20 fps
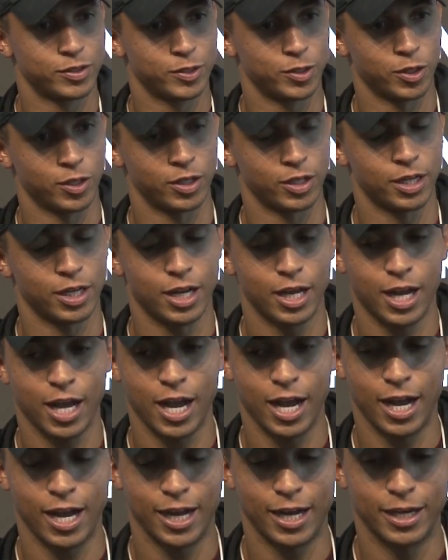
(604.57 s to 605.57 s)
Sure.
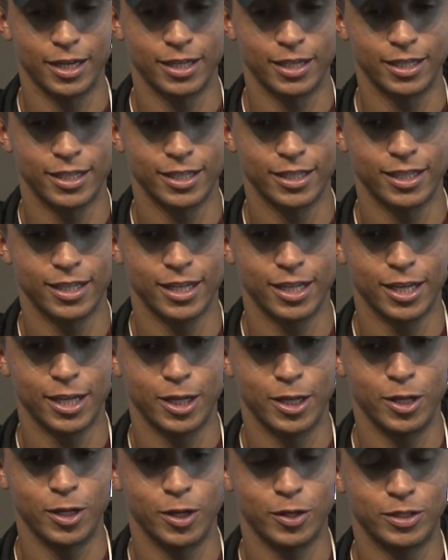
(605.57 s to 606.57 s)
Uh,
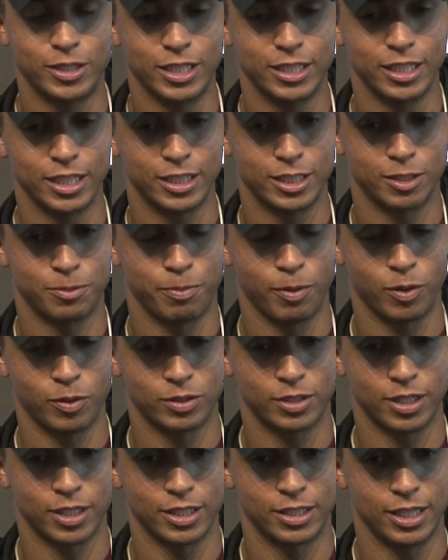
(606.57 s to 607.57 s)
you know, TJ just
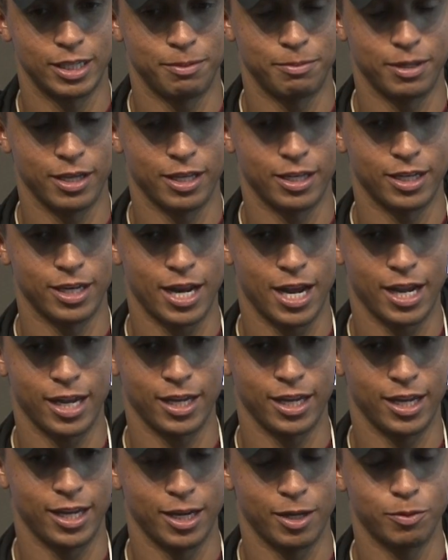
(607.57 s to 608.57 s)
spoke to the team the other
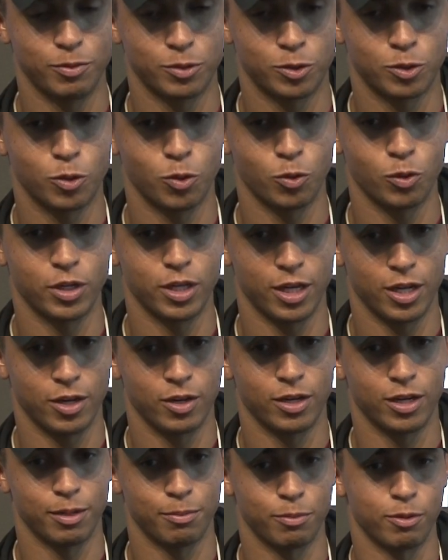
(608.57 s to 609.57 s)
night, and it was cool to
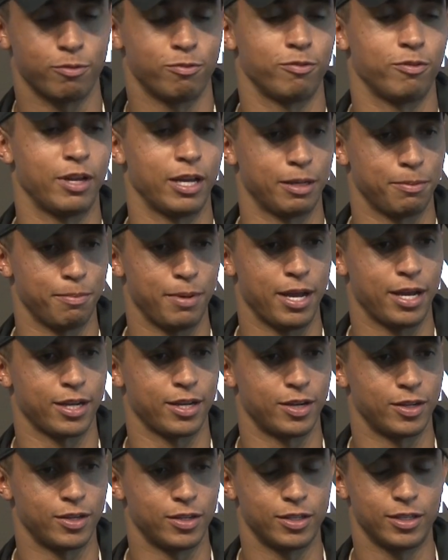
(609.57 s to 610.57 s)
hear him reflect
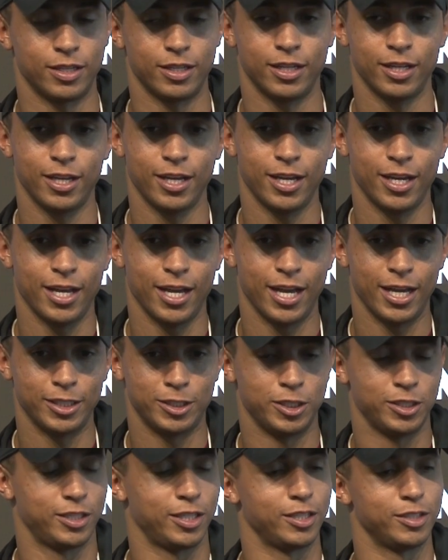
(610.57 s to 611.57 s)
back on uh,
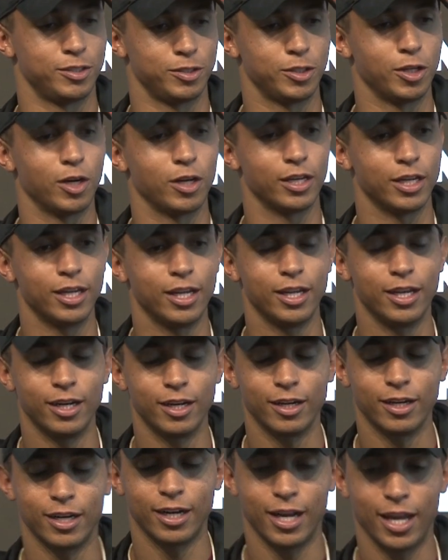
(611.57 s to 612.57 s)
just his journey
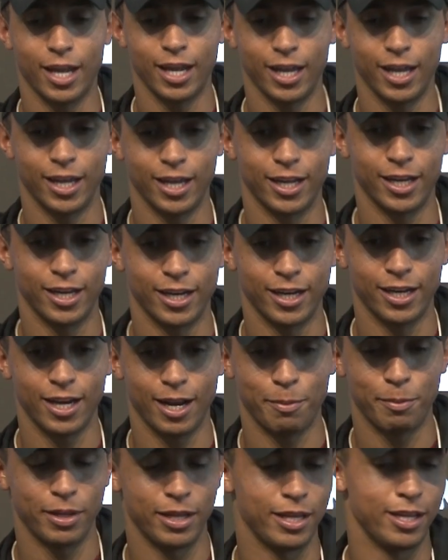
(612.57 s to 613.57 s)
here. And
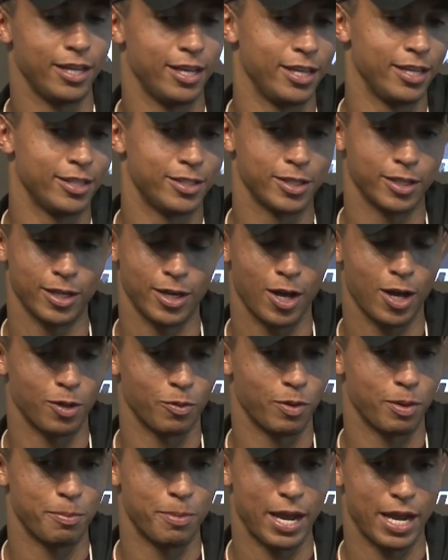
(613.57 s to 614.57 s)
I mean, he, he took it all the
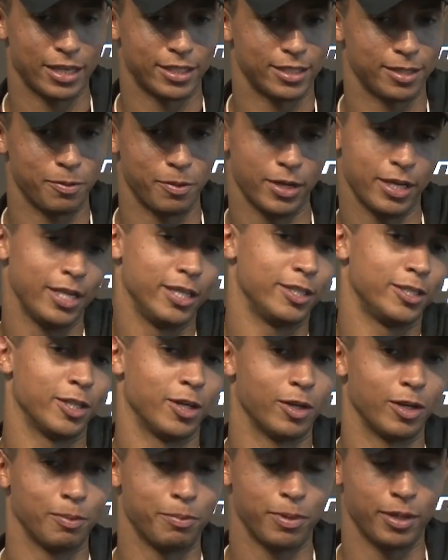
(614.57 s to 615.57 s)
way back to when he
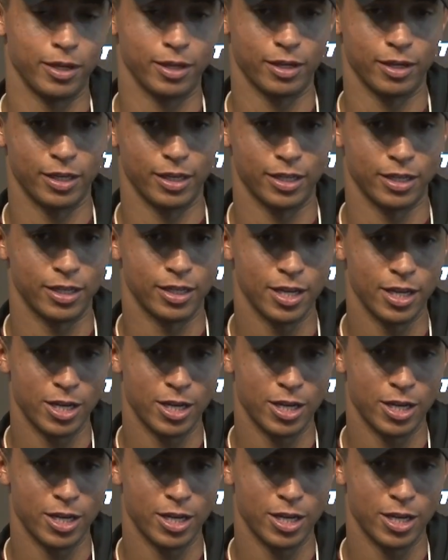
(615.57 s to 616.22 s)
showed up here, and